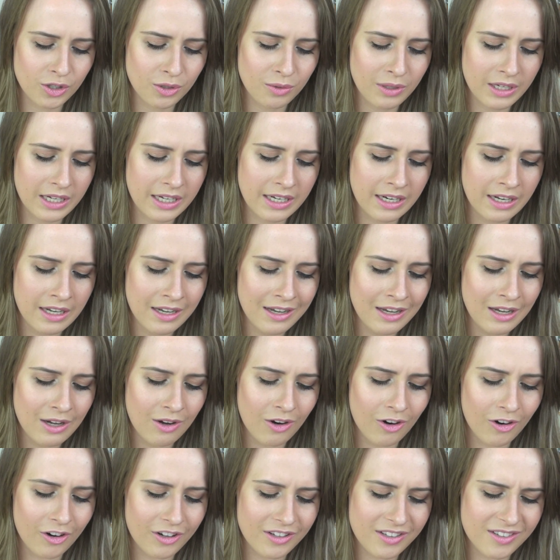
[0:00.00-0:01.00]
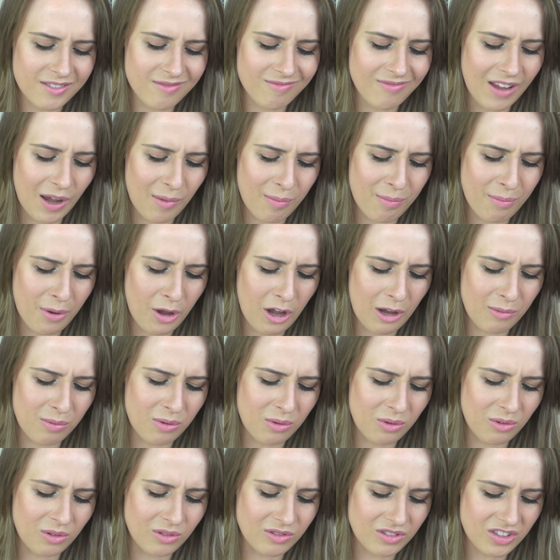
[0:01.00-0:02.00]
to it, or a
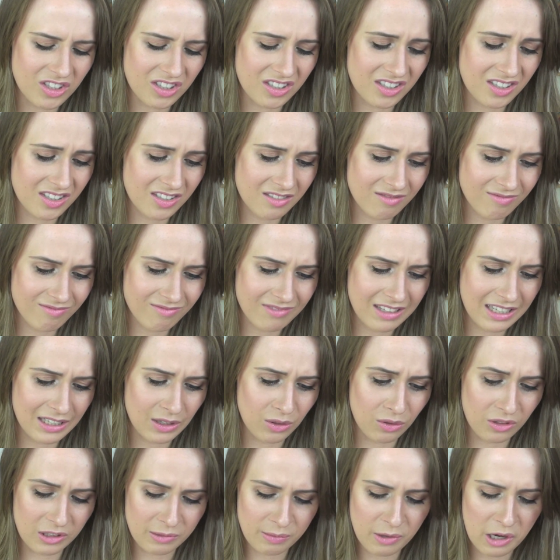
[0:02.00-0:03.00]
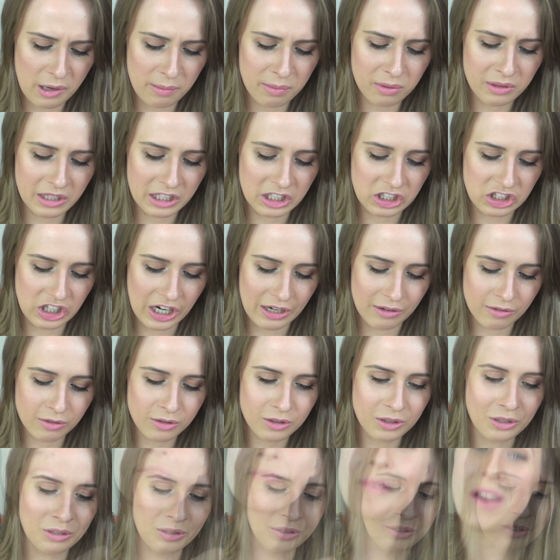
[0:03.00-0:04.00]
purple, just it looks purple in
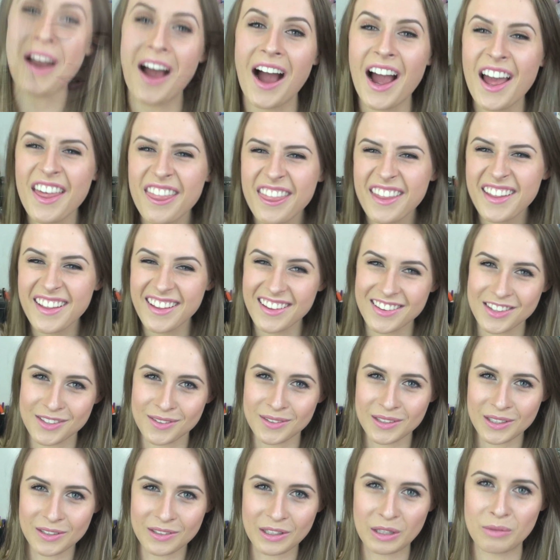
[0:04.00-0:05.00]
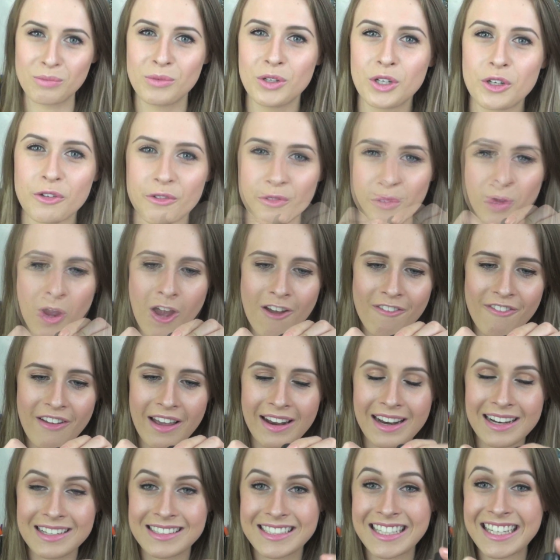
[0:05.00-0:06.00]
general. But I think it's really, really beautiful.
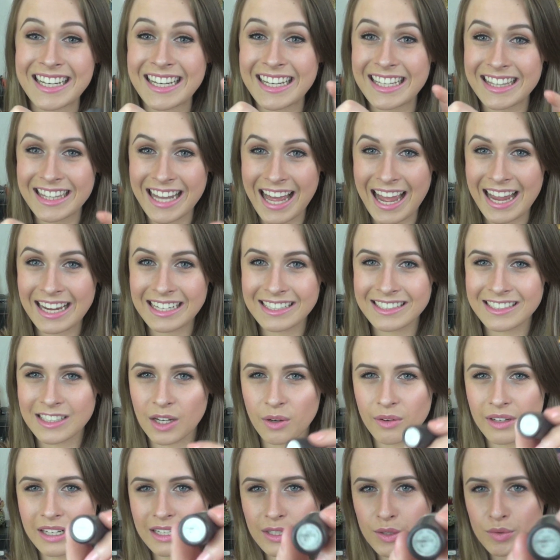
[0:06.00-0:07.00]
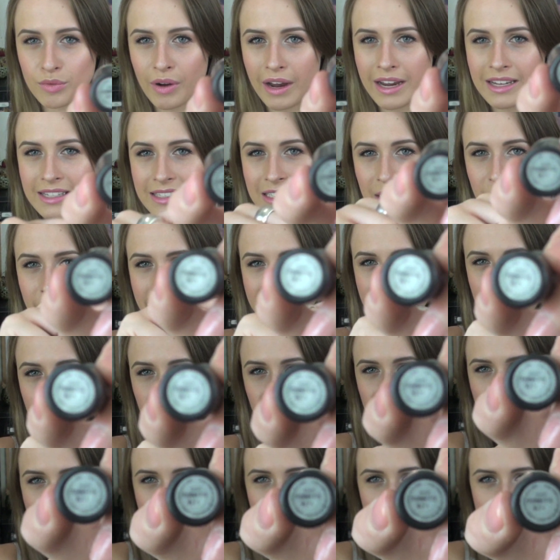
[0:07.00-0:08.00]
Pervette, it's a glaze, so it is reasonably
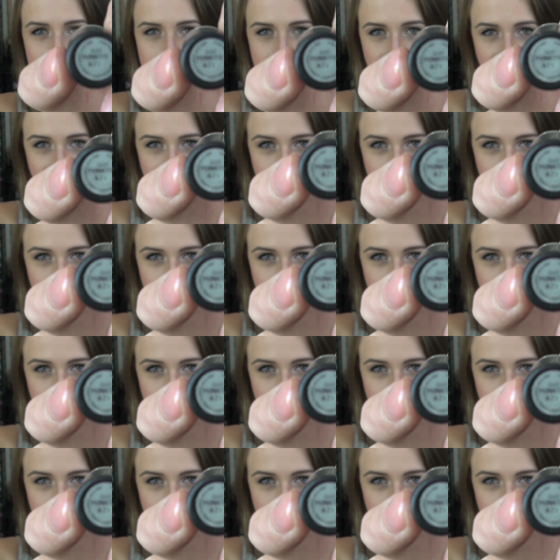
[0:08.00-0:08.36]
sheer.